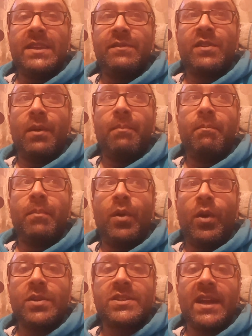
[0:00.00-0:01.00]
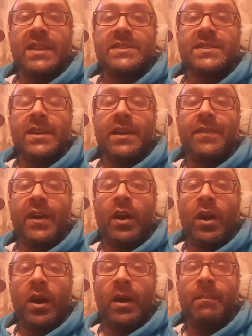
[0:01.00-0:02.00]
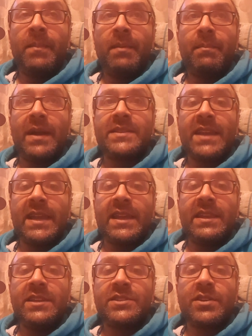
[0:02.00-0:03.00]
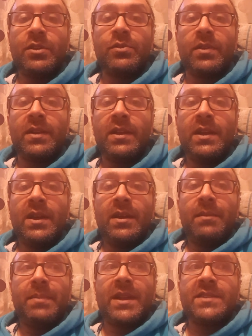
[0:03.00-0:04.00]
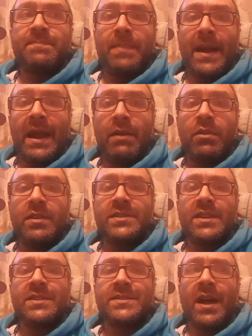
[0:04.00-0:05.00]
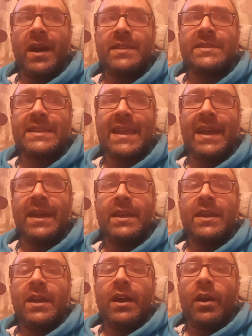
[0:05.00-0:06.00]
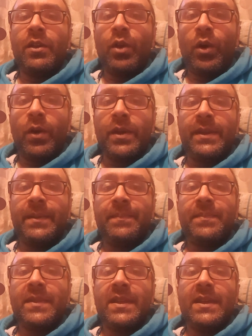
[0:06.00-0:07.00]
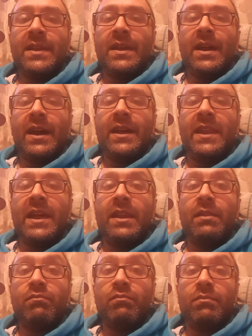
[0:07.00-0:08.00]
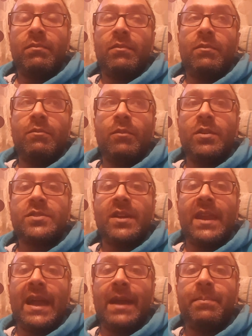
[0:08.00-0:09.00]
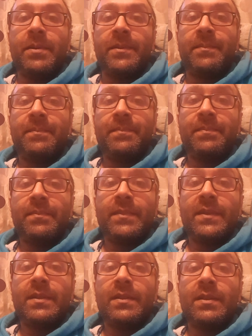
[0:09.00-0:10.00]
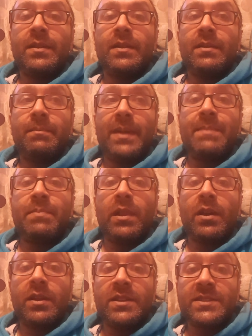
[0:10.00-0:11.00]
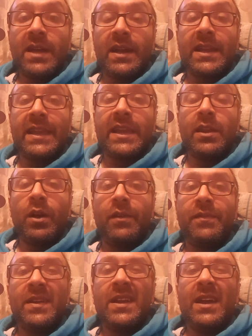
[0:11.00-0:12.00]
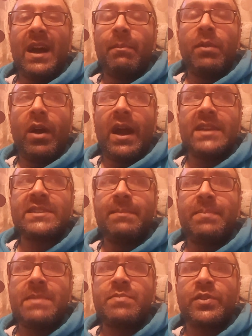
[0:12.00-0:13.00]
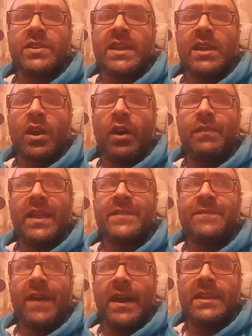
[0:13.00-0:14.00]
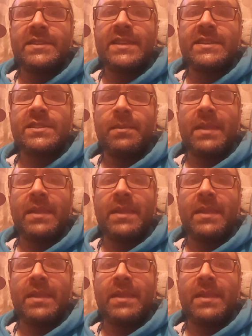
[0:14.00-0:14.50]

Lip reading: You've got more chance of harm by taking these children because parents are starting to get annoyed. And then what's going to happen? people are going to start kicking off. I'm not asking people to kick off. Let's fight the system.